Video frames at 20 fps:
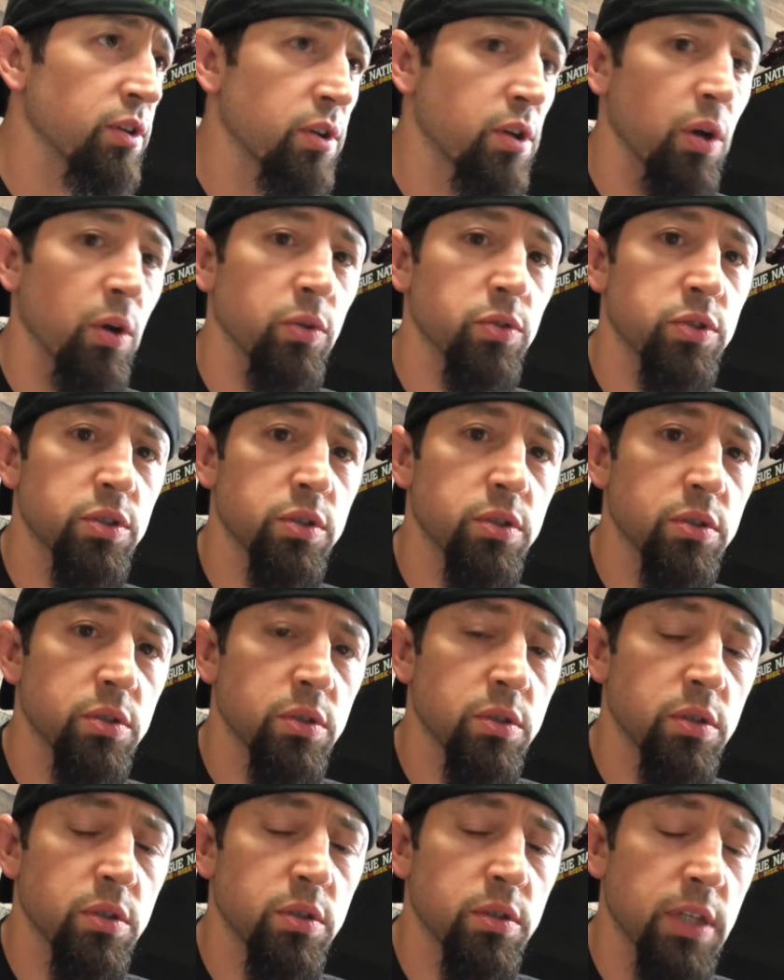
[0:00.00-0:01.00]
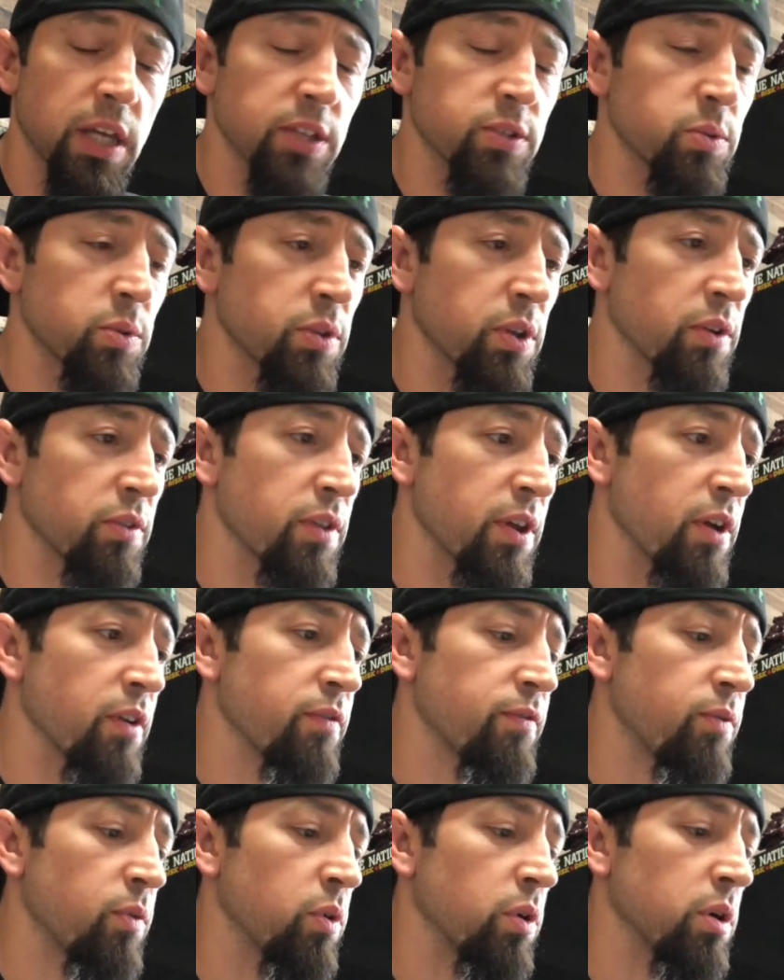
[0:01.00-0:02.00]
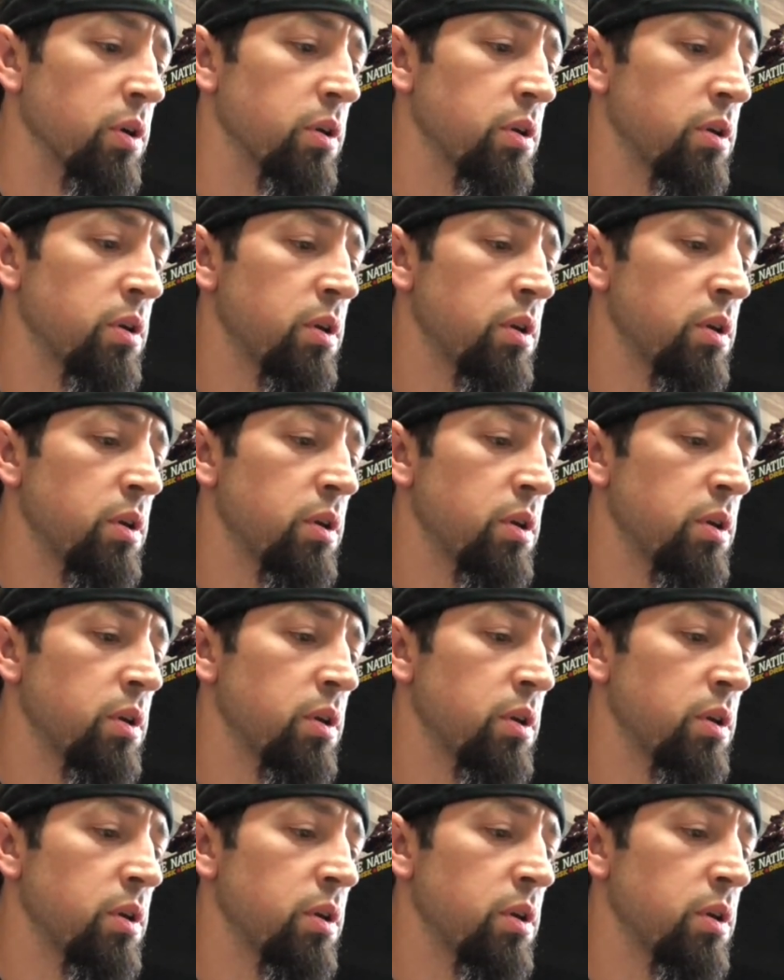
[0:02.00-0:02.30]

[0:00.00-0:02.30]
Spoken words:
coach. That's what they're there for.